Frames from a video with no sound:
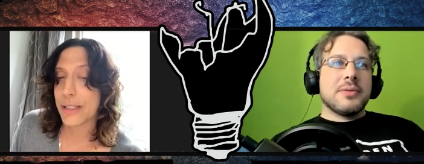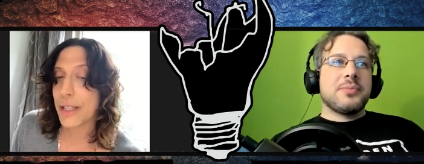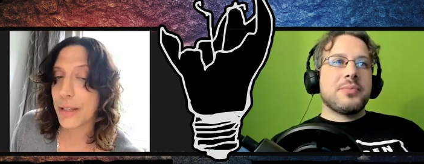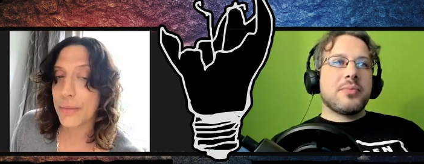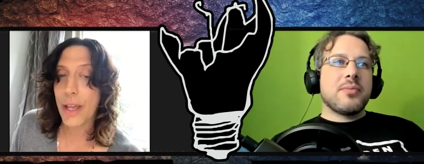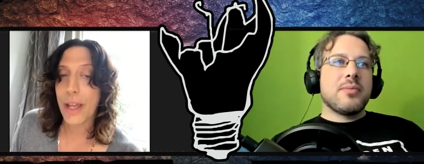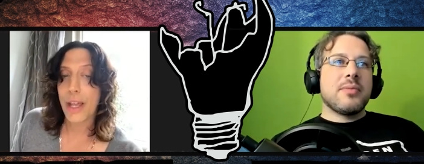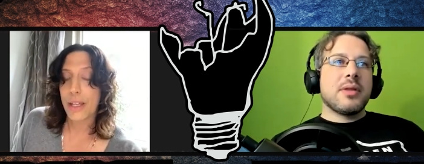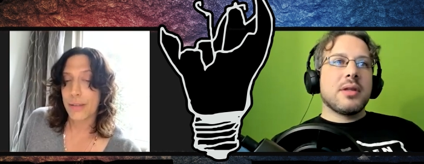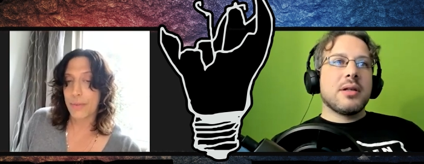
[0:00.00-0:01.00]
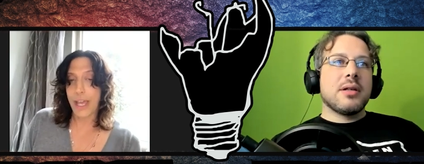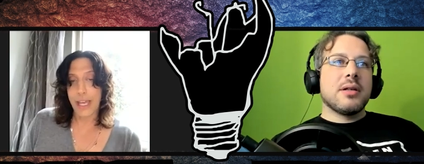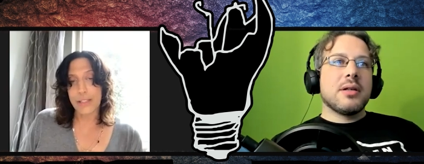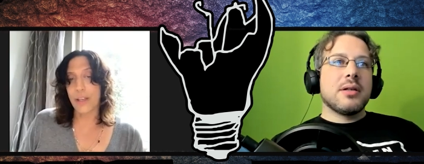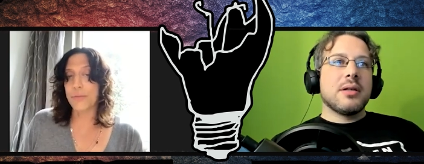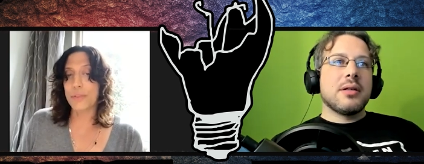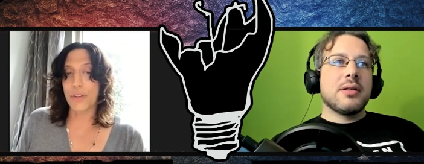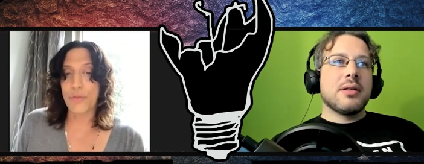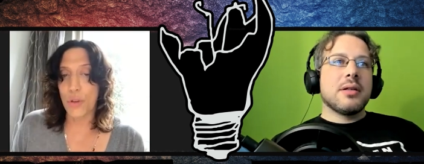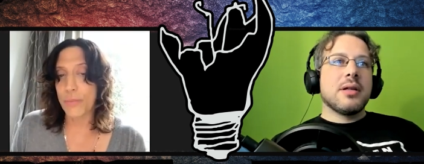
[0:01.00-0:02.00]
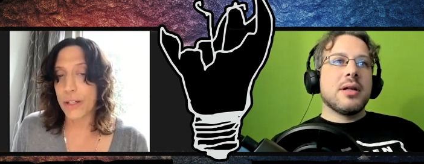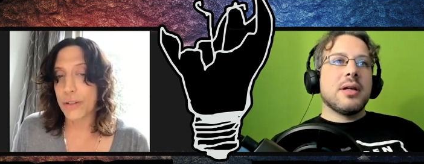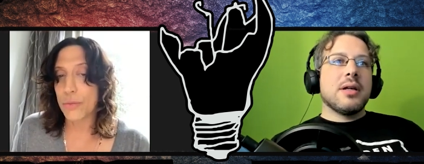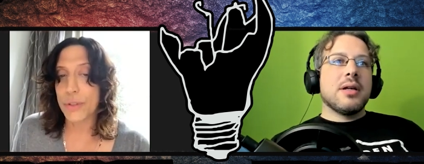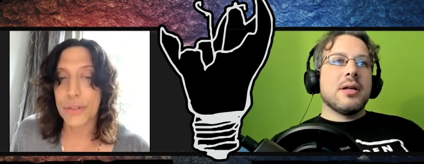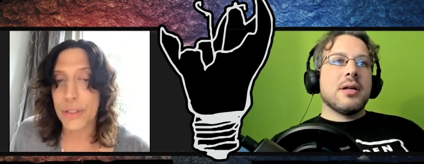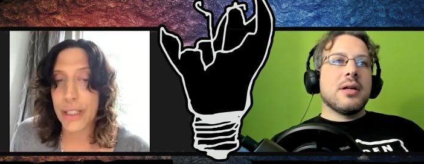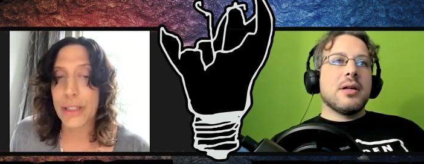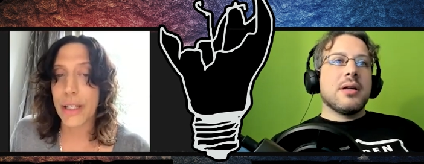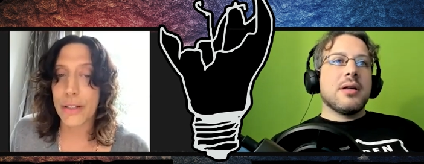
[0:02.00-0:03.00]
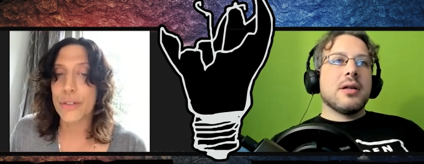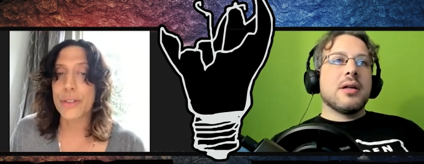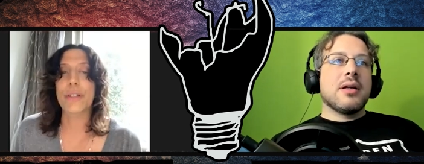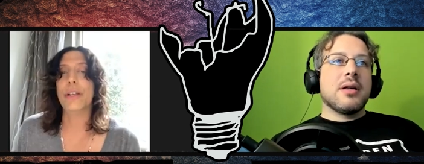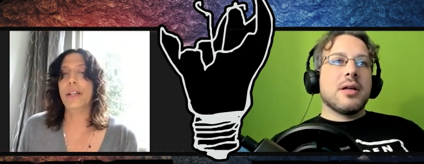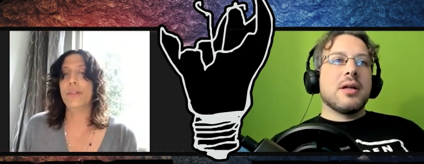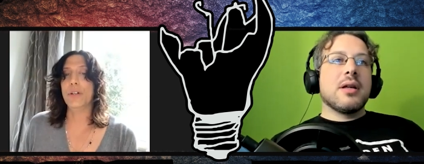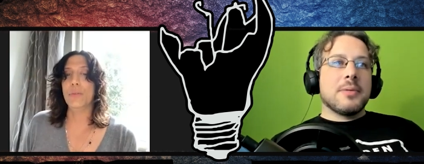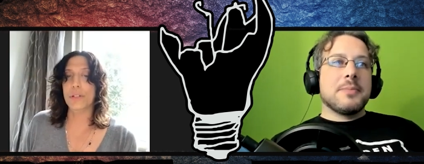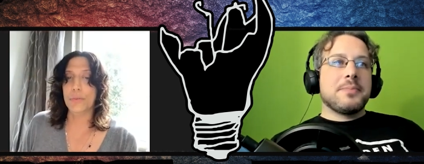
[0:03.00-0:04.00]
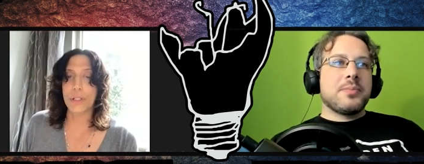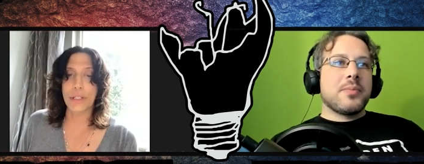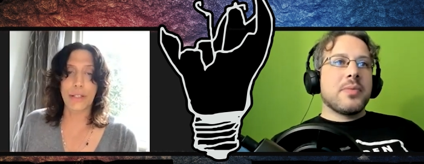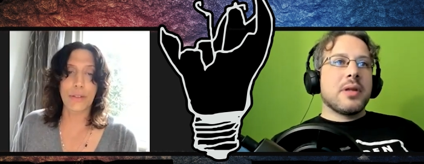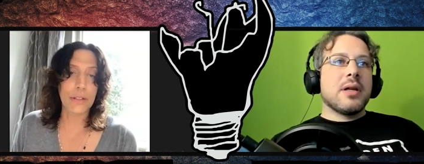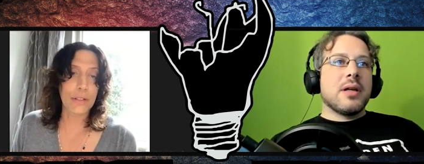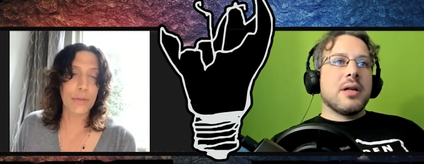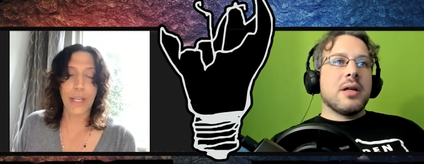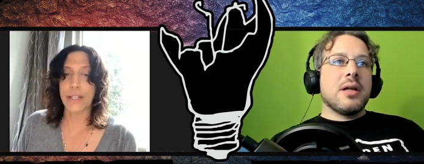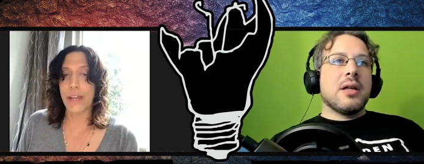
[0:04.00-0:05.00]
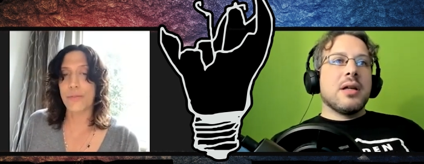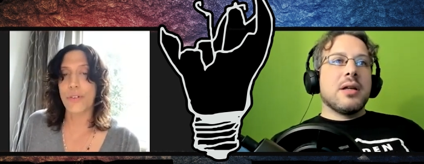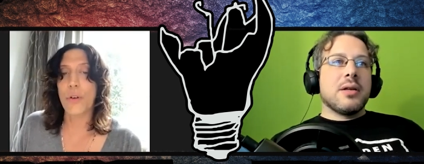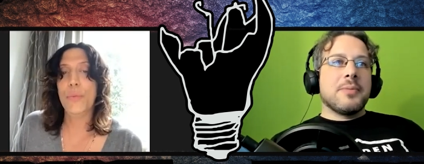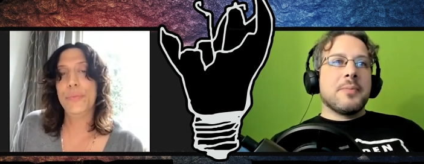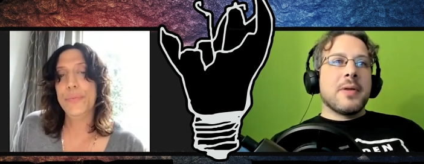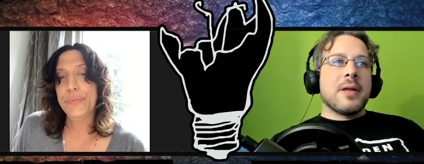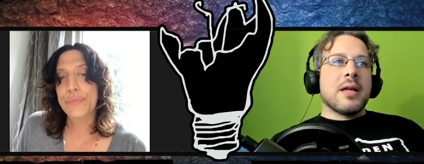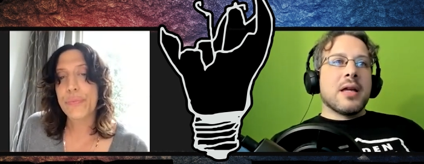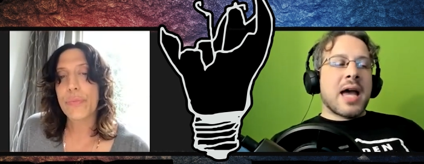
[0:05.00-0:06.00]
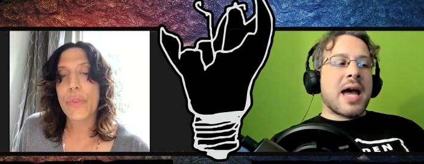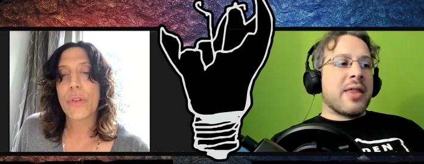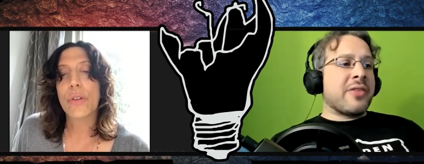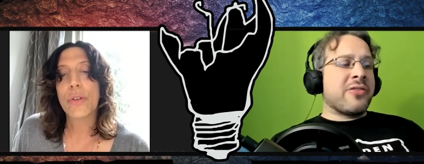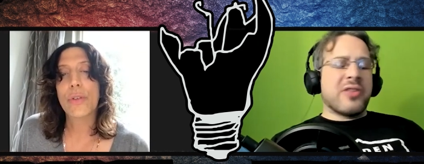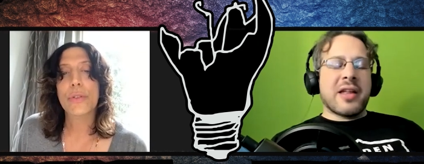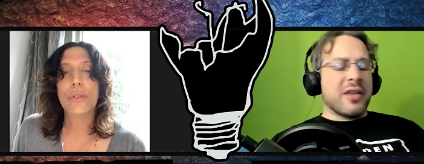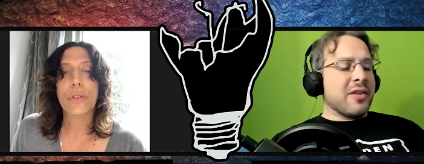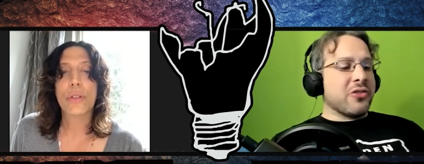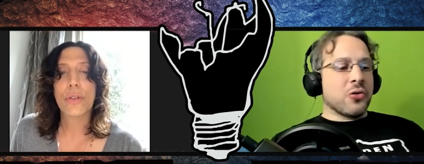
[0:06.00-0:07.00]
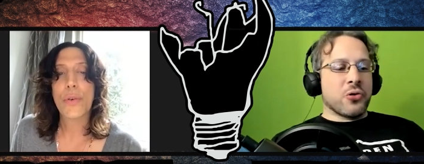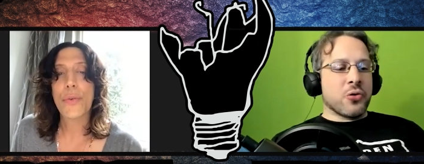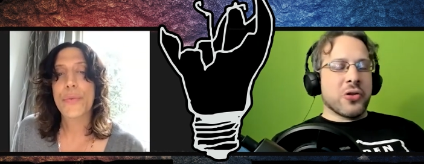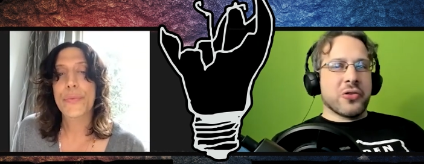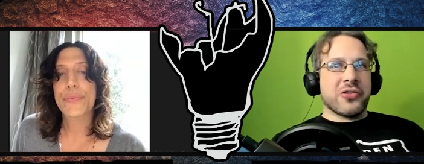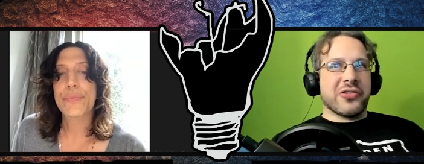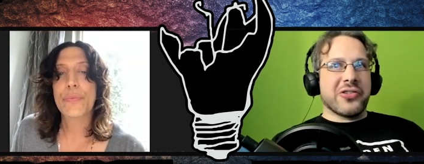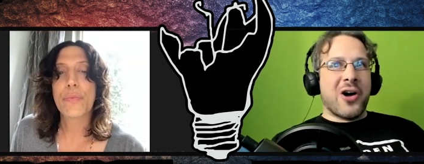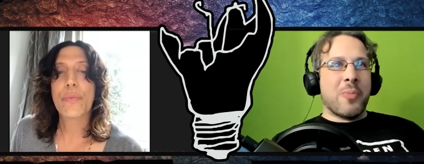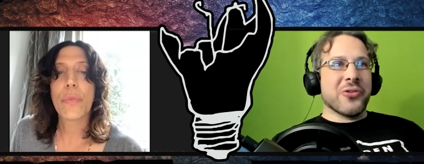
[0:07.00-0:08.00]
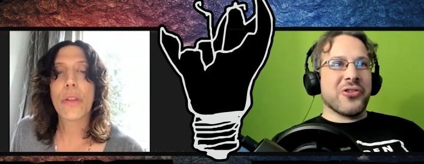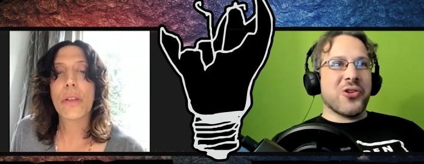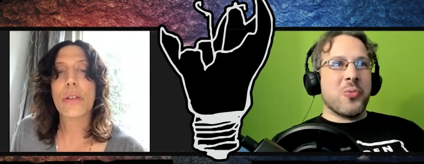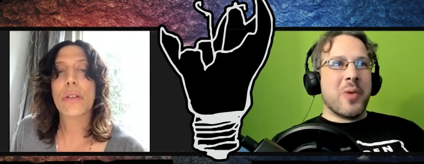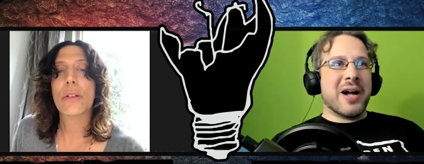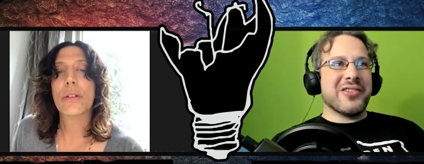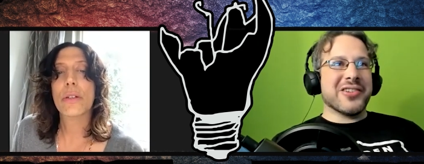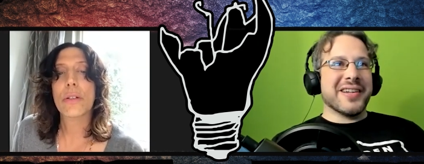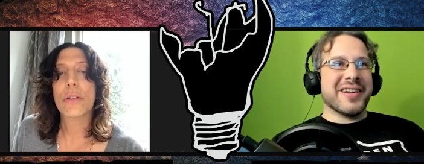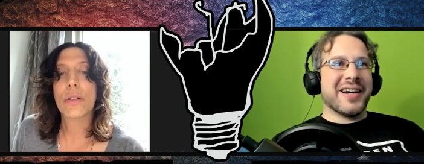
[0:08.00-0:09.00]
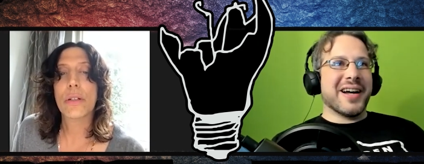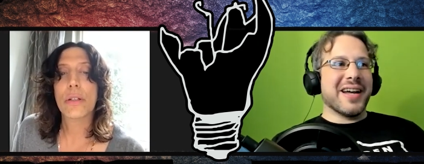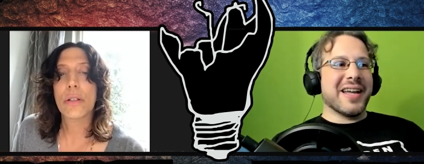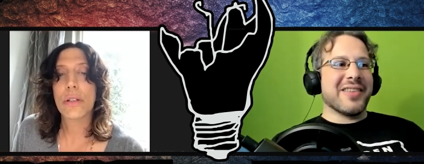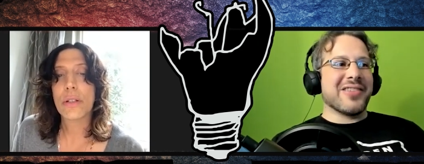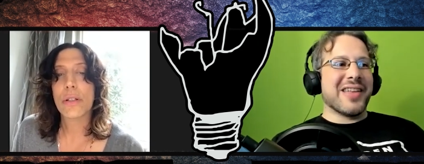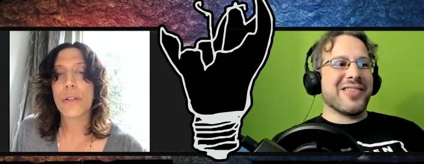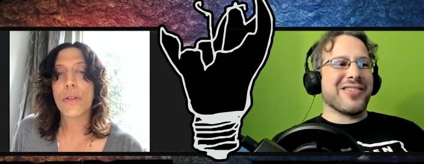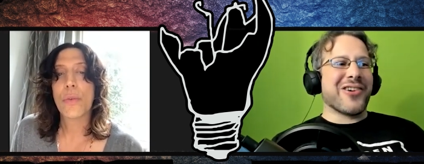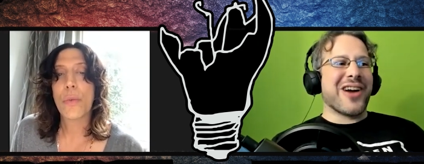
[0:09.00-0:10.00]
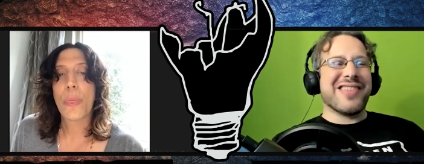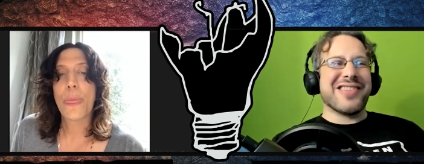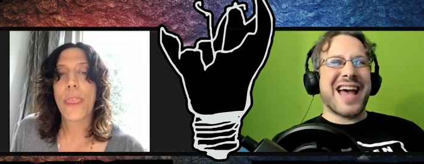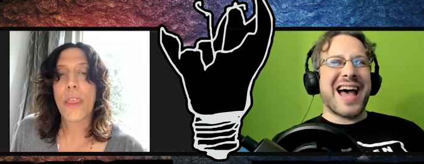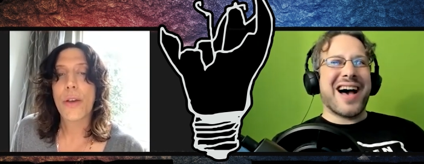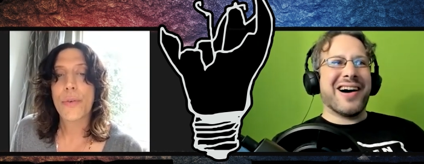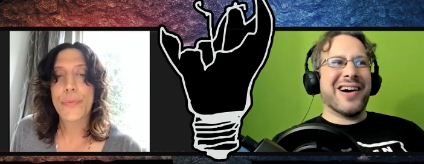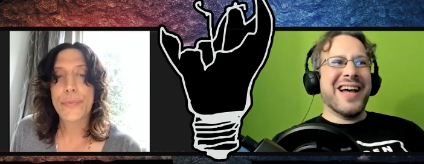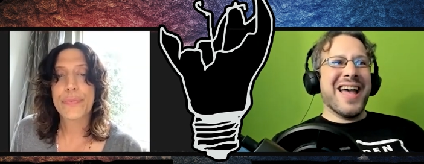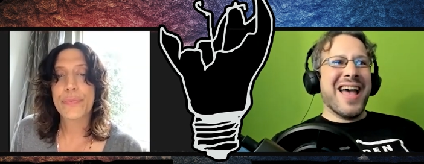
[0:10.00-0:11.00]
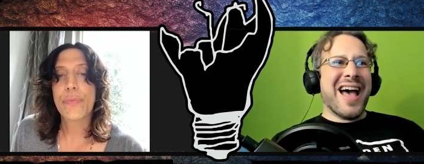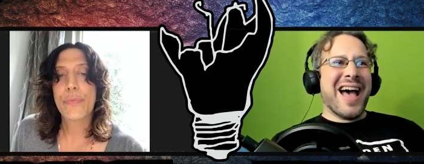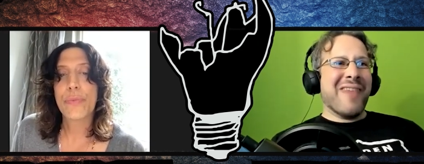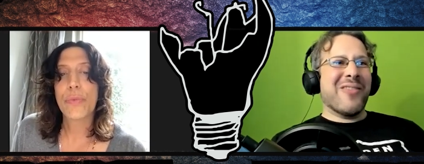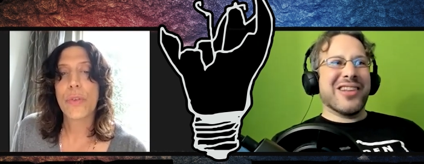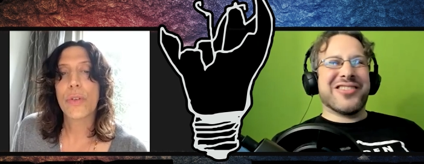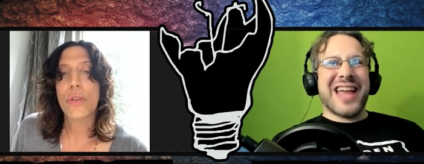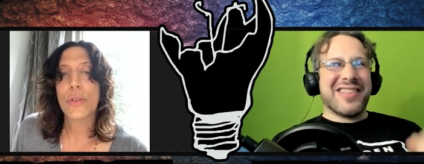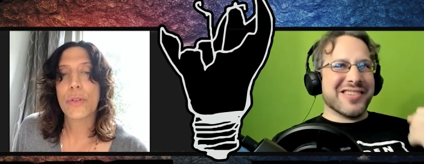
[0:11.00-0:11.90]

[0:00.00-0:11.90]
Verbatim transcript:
Speaker 1: said, my hats off to the filmmaker Richard Linklater and everyone really that created that film.
Speaker 2: Yeah, that's that is so true. There's just almost so much, and uh, it's it's crazy how much that